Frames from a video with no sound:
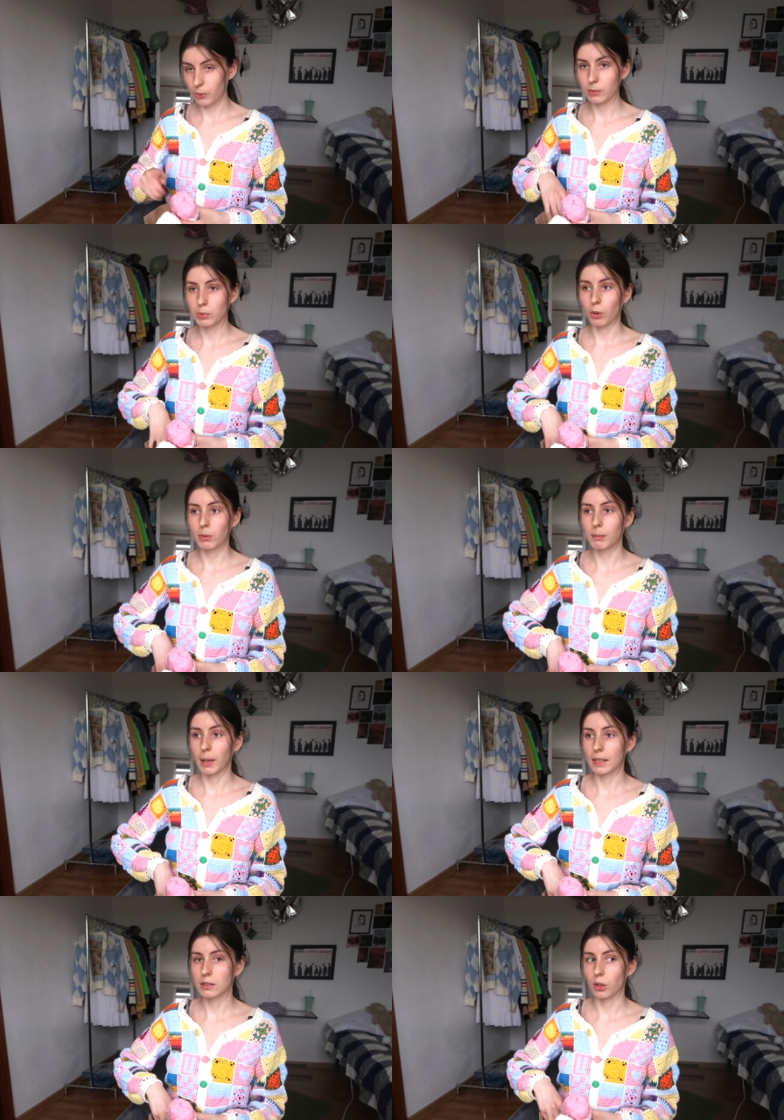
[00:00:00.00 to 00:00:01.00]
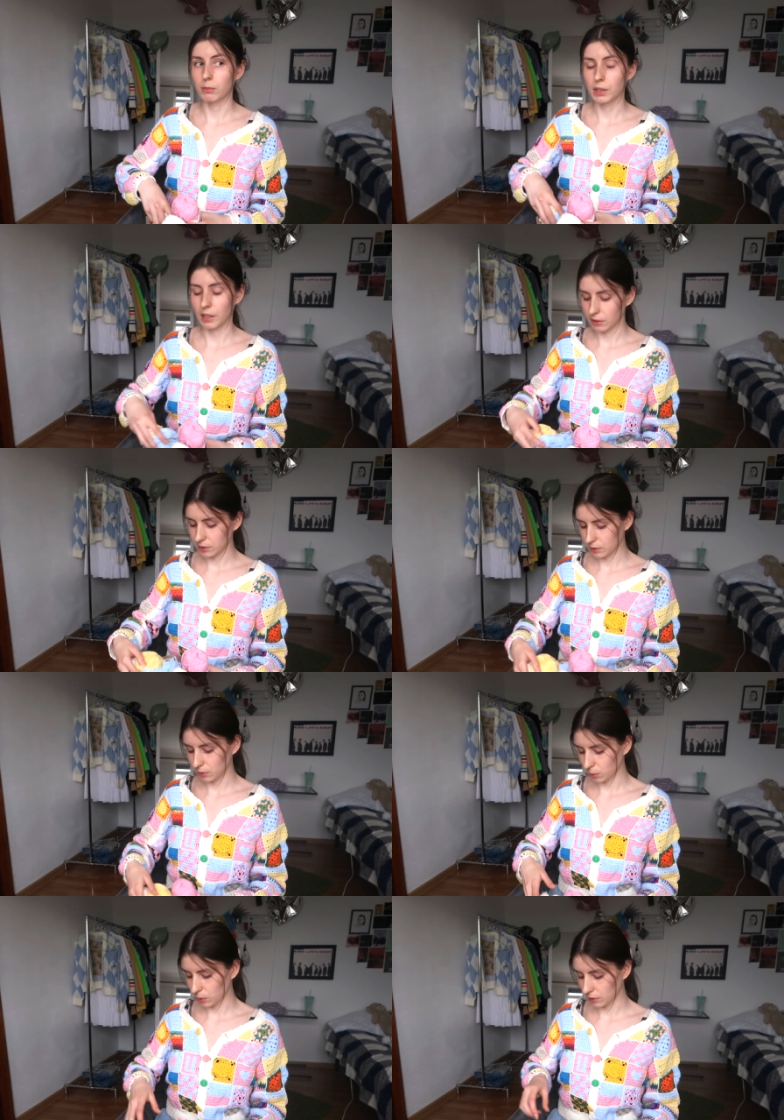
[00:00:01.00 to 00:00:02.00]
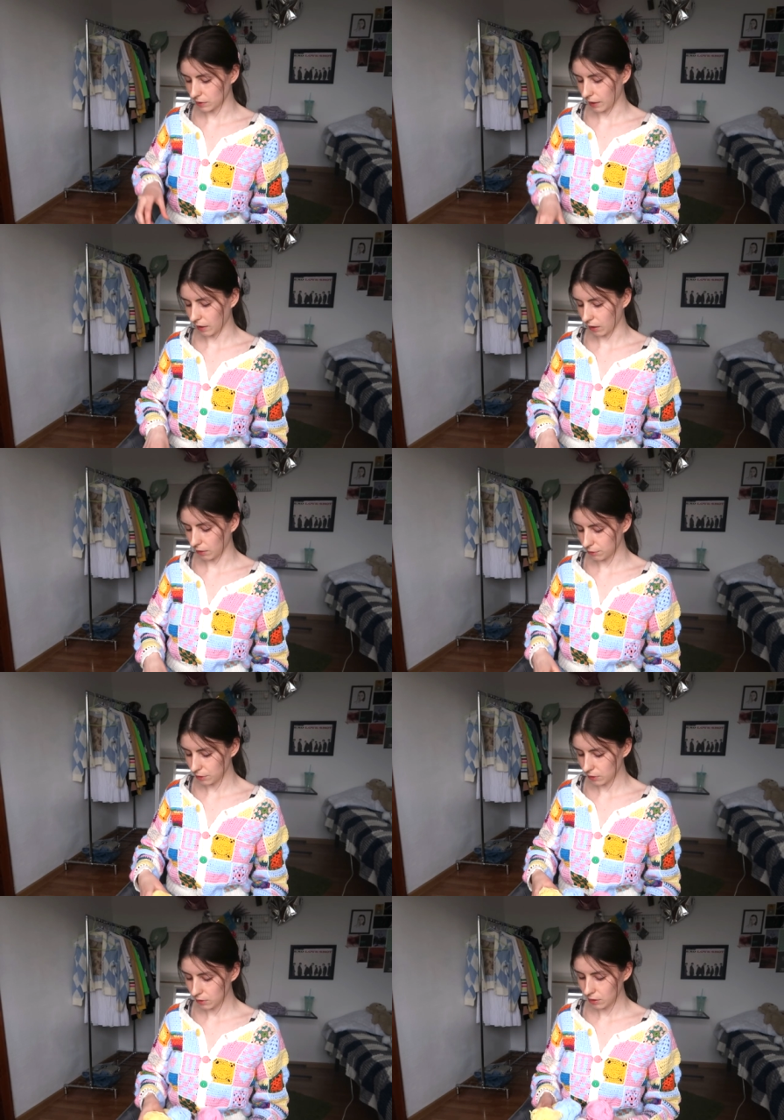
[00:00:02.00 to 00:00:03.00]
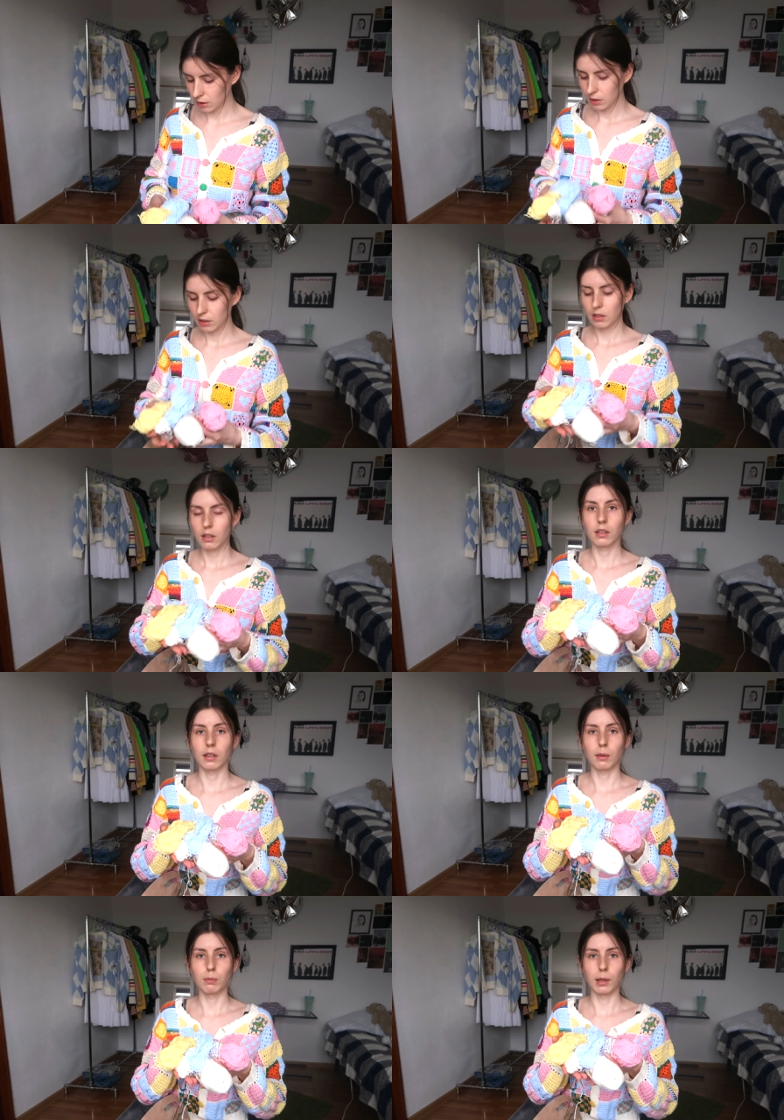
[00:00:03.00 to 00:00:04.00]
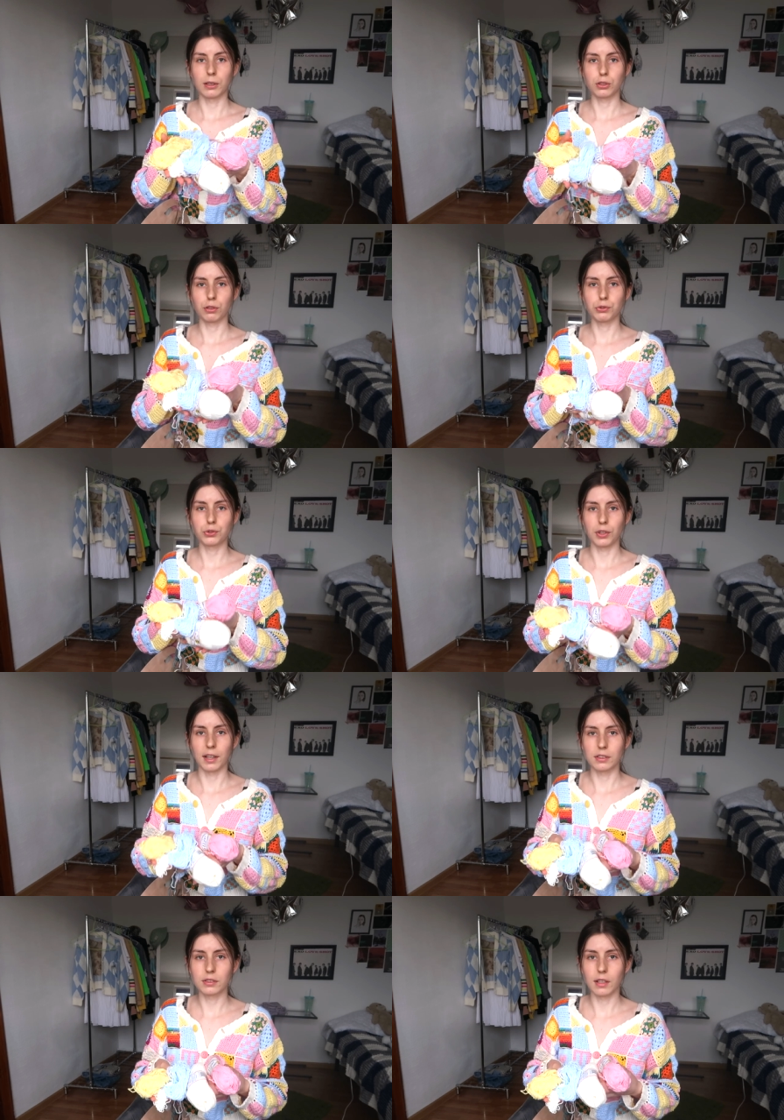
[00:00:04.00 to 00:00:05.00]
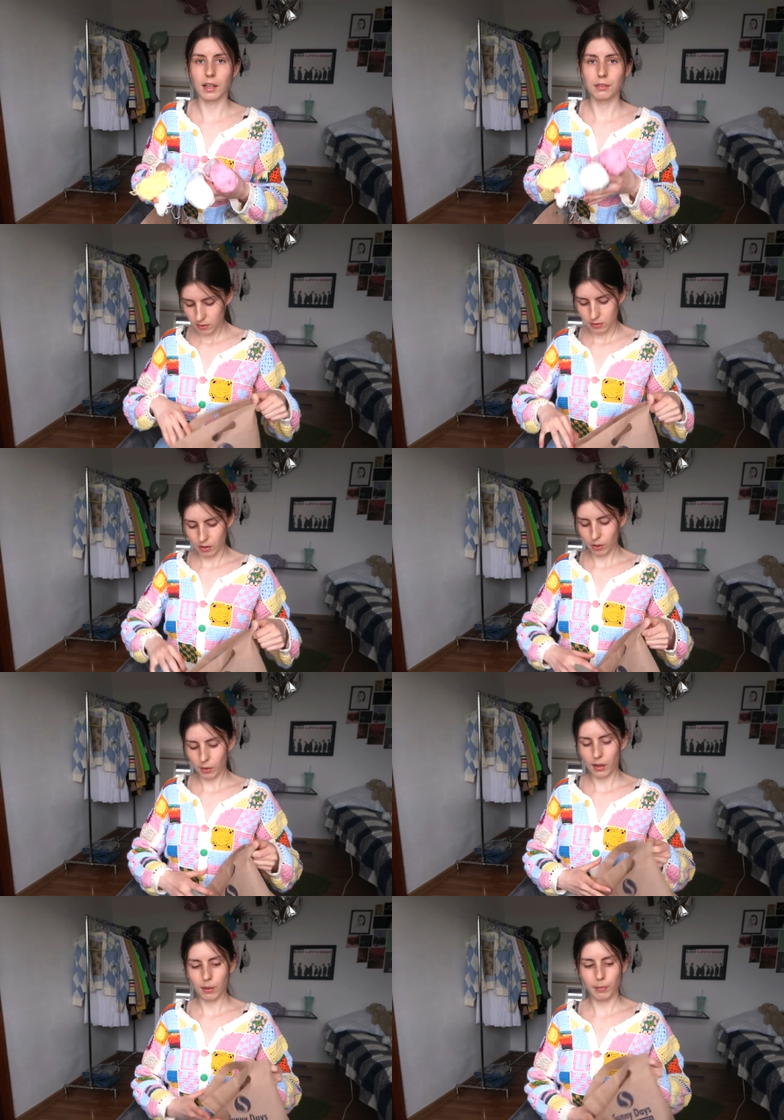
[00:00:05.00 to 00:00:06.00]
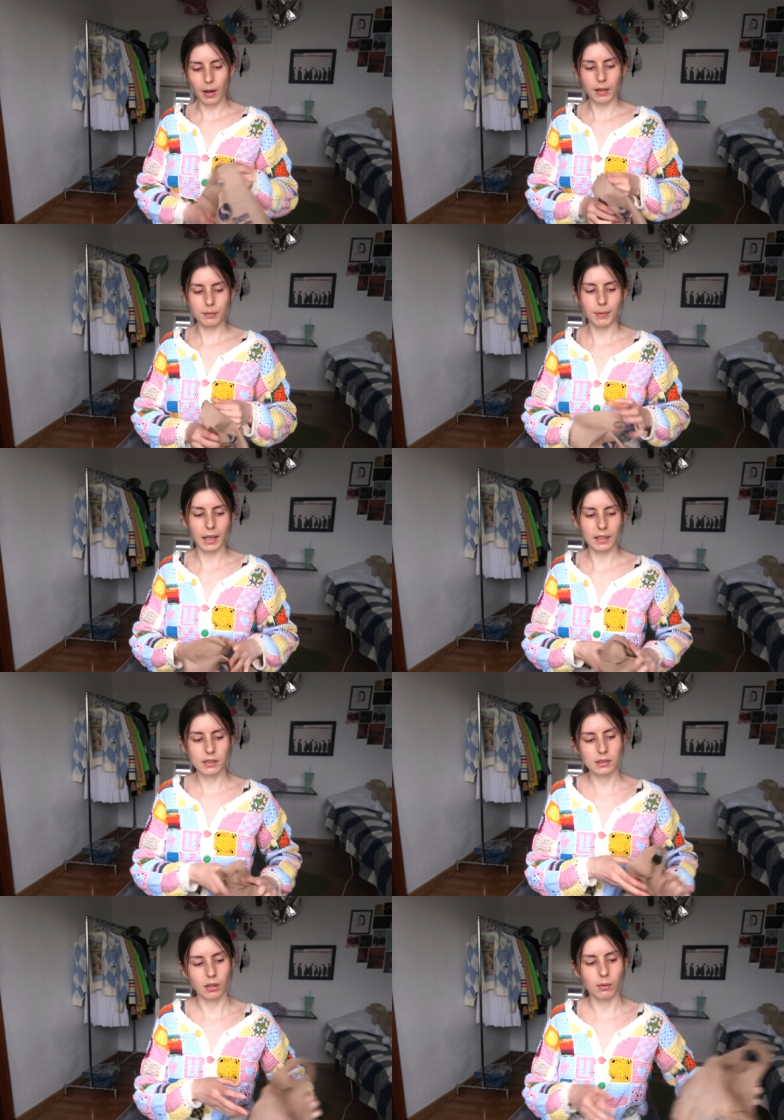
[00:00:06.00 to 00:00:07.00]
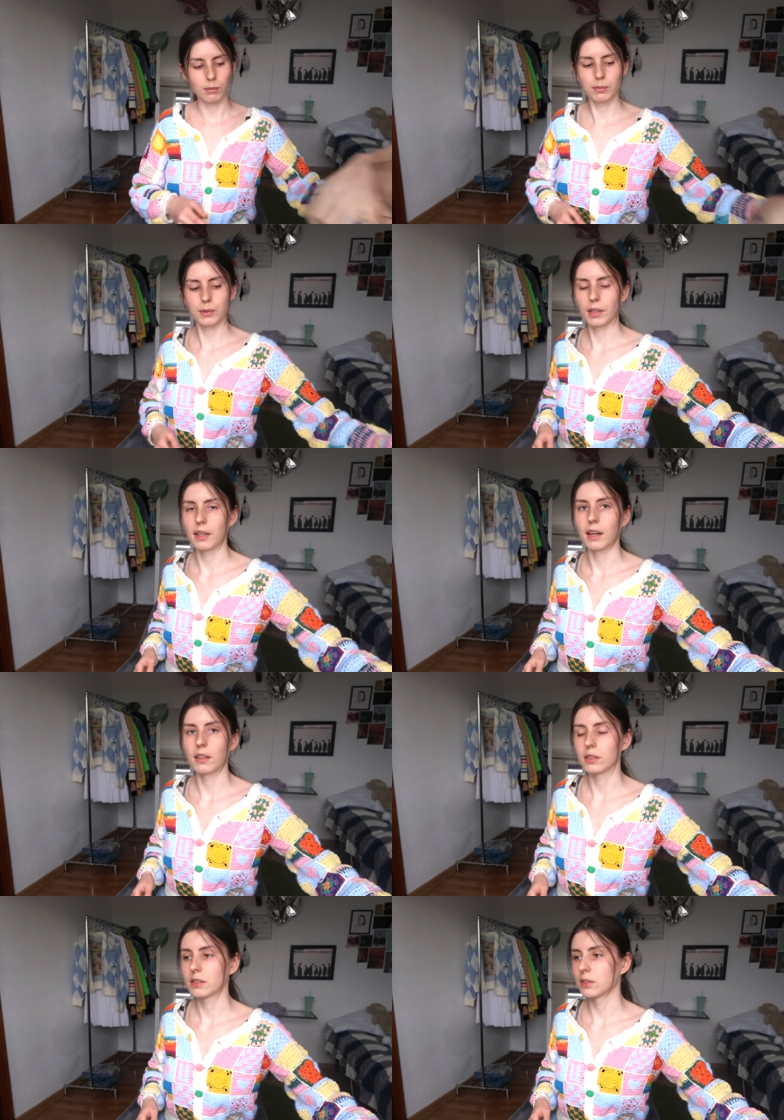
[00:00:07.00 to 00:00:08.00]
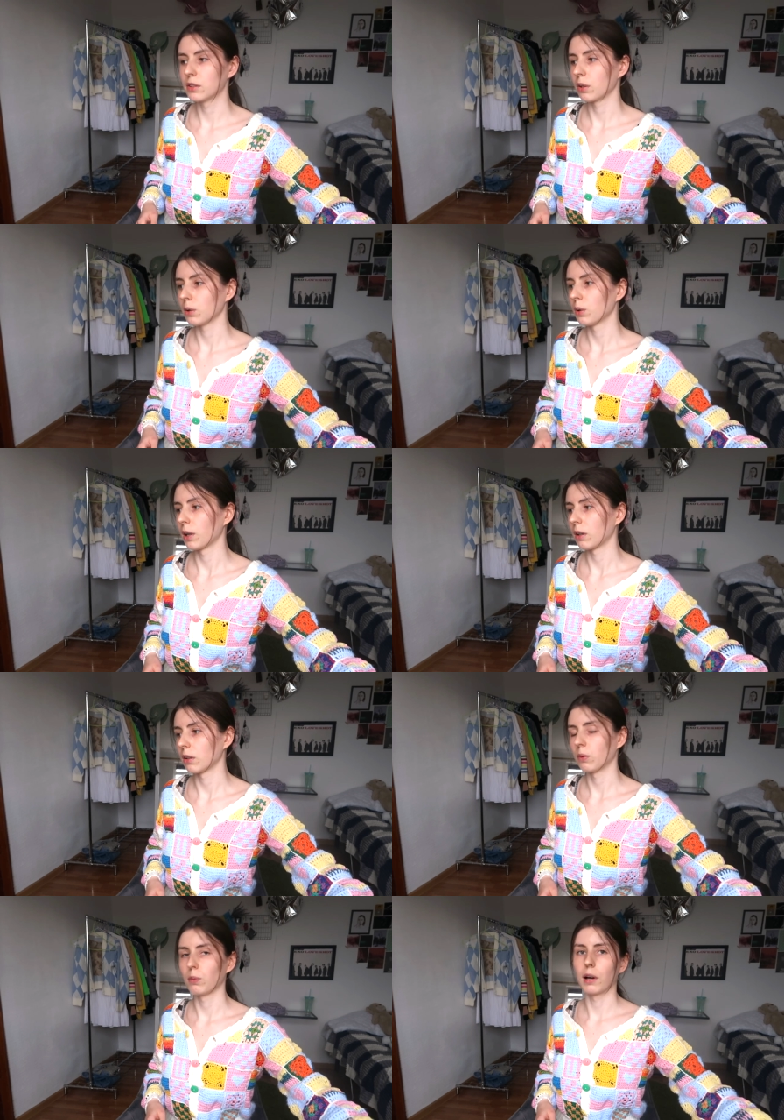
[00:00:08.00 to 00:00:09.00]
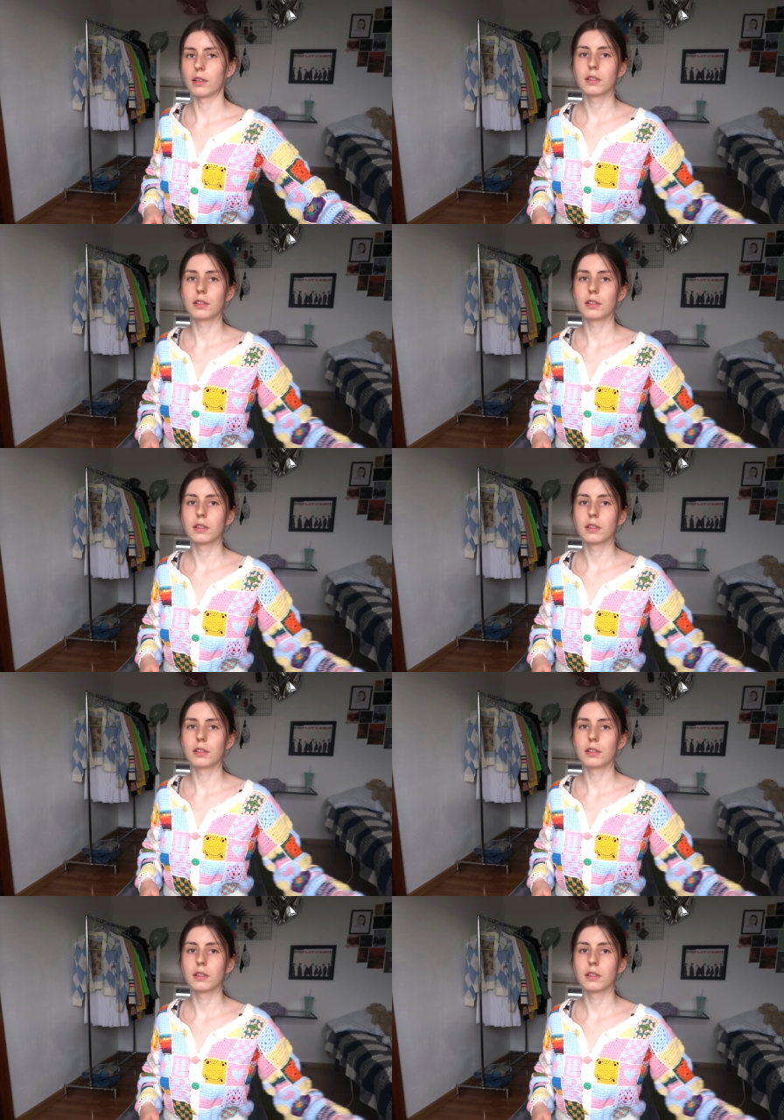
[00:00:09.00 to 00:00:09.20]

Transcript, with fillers: will probably make something else too, because I have like a bunch of threads left, so I might make something else too. I don't know what.